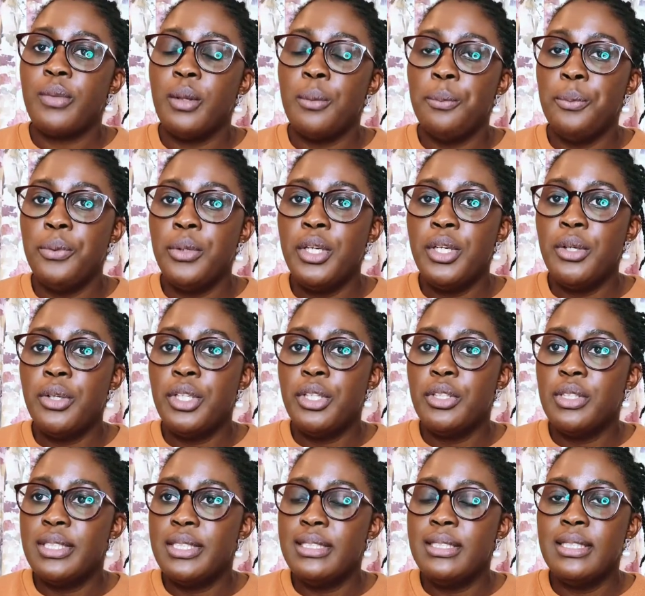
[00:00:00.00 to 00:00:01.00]
put in all your
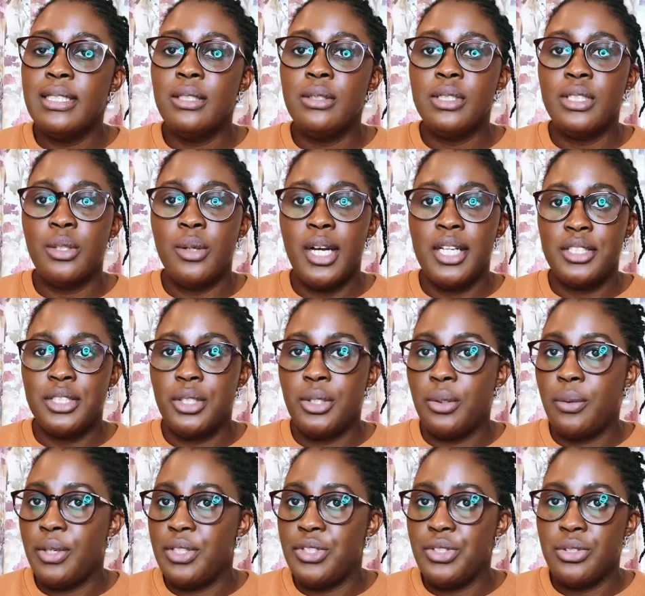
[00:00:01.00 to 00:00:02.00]
details. They'll ask you
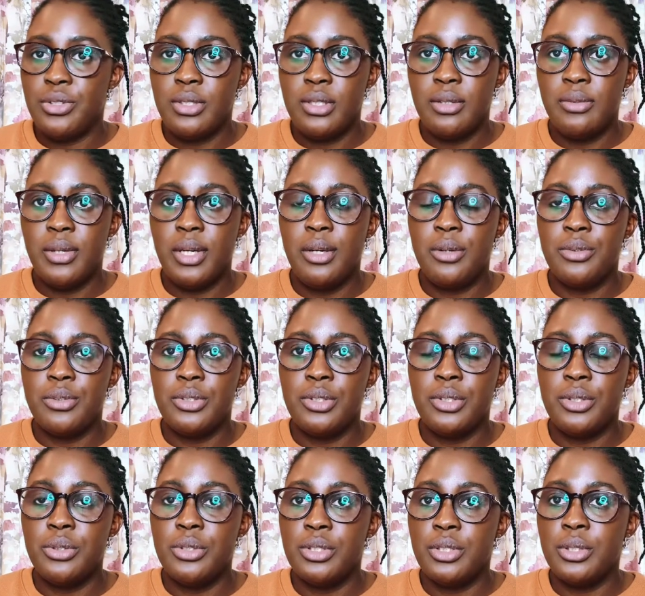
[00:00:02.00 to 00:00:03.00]
questions around,
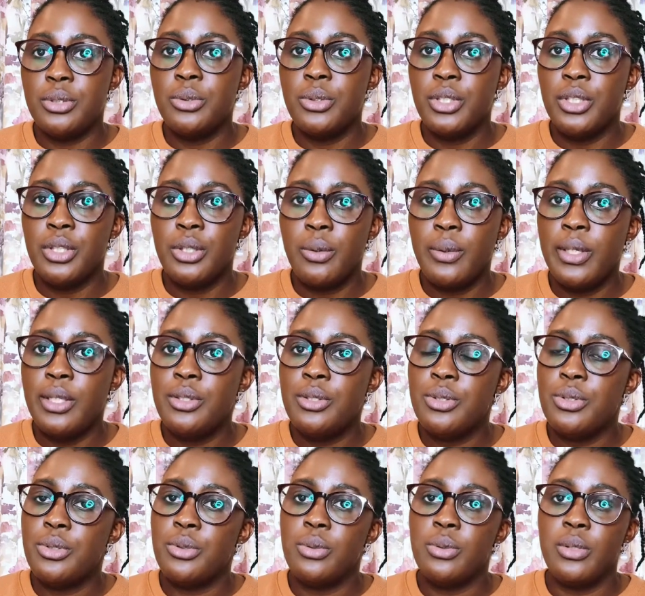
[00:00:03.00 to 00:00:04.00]
the school you're going
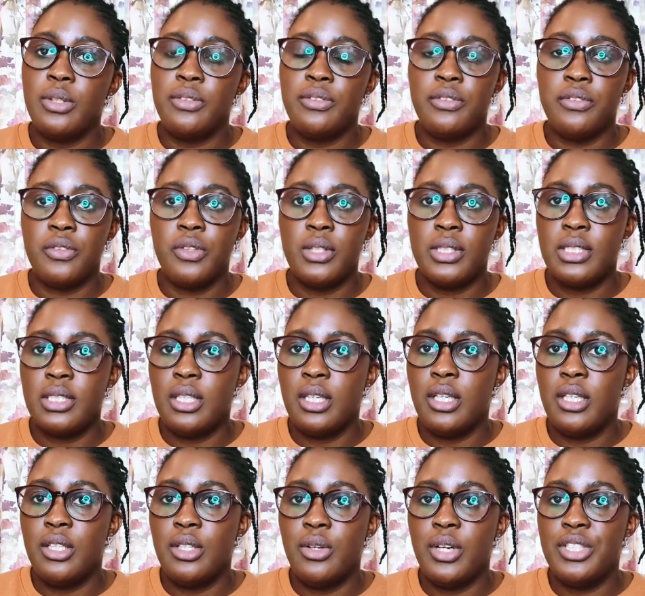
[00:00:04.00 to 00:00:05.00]
to, if you've
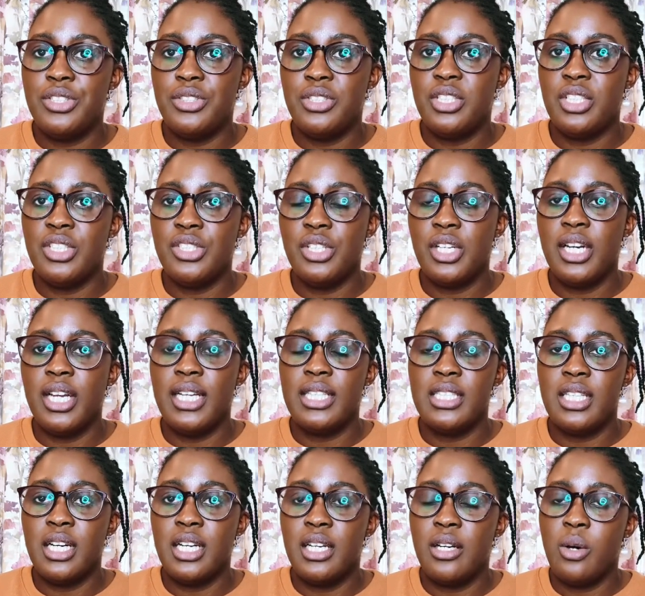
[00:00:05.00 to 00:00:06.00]
gotten your adjudication letter
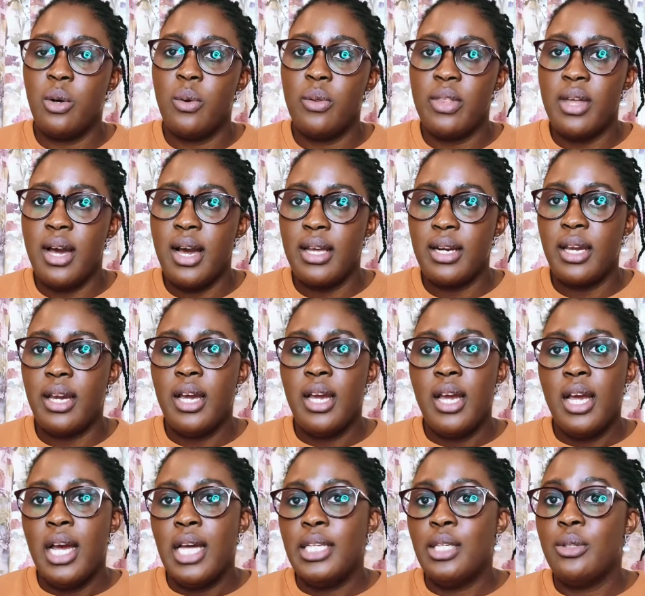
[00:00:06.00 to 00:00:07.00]
and all that.
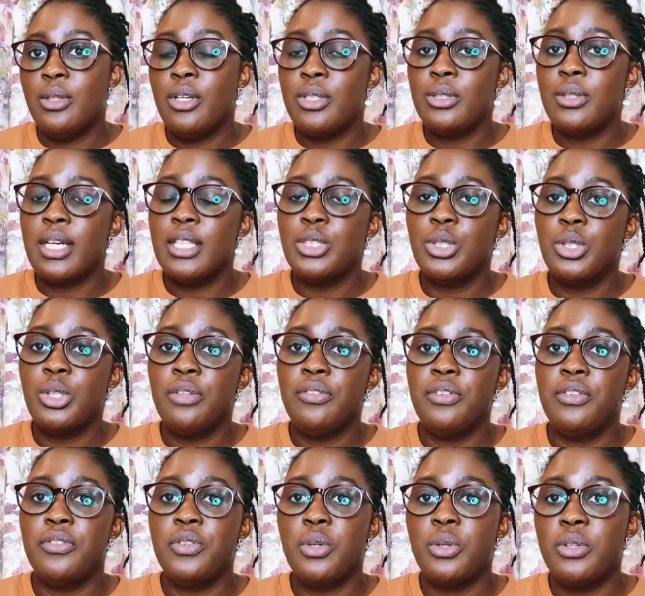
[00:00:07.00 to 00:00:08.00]
They would also ask you if
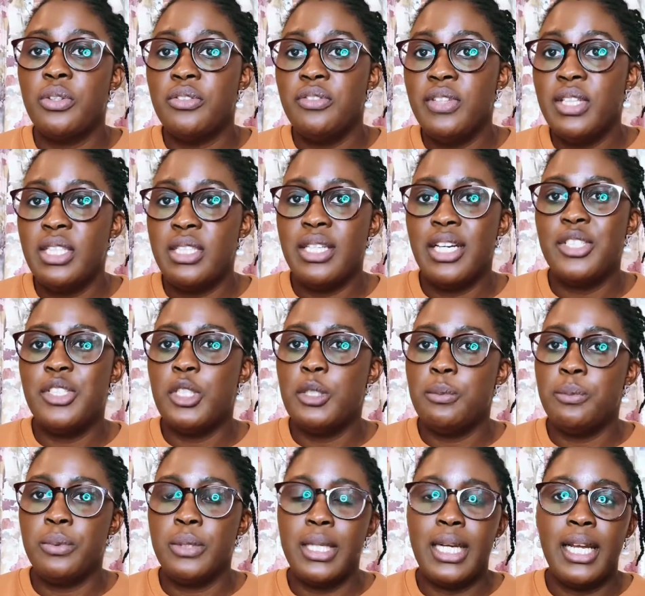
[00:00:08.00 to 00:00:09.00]
you've got a visa. Just
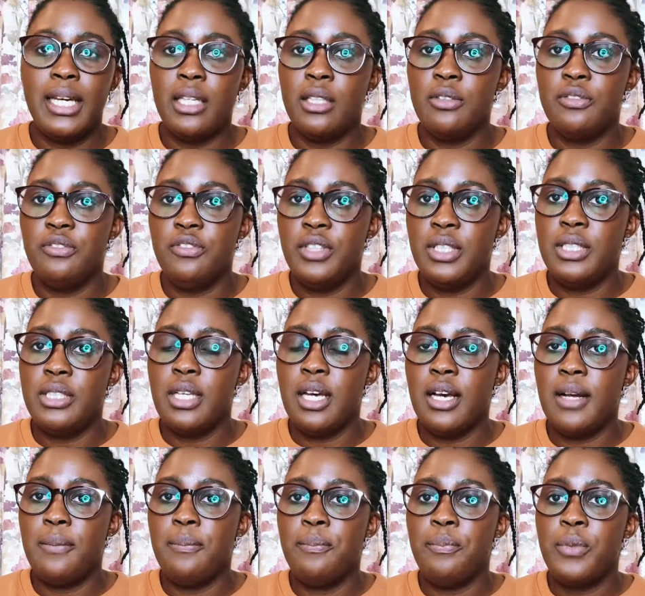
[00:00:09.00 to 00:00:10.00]
put like a
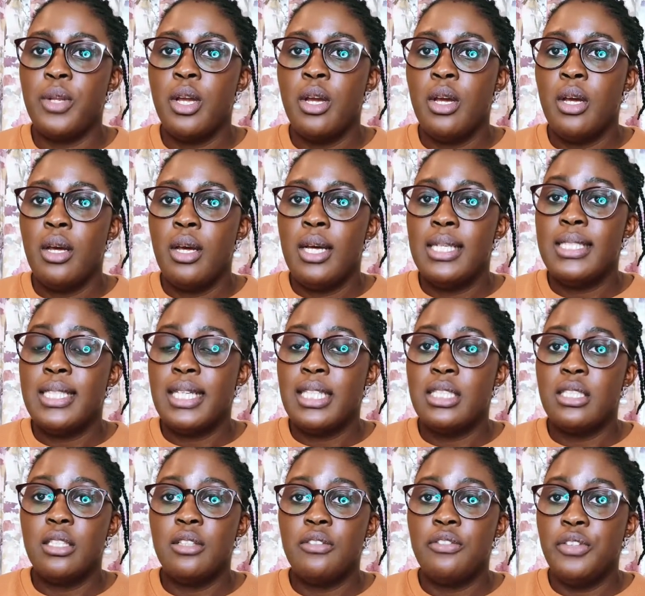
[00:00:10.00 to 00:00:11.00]
visa date
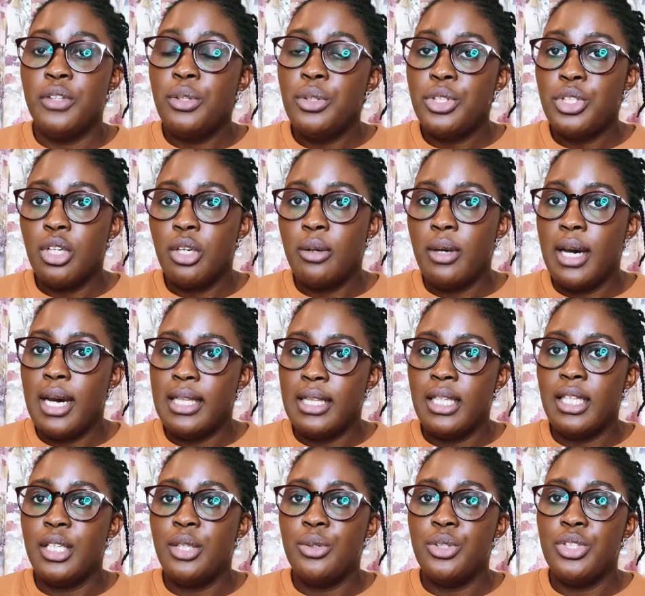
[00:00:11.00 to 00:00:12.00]
in the future. I
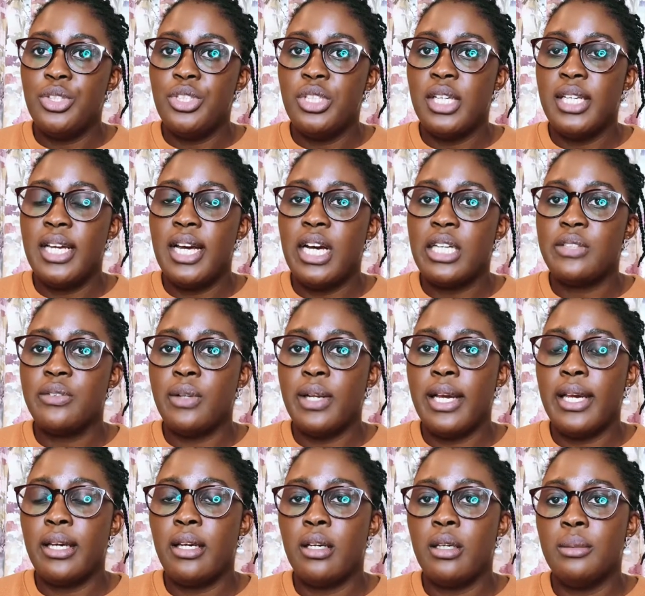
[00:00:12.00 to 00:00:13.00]
think they'll usually ask for
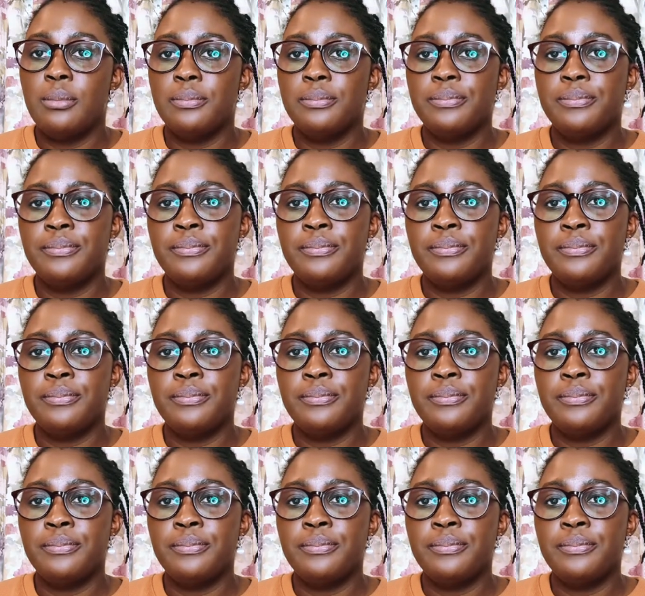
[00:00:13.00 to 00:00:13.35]
like the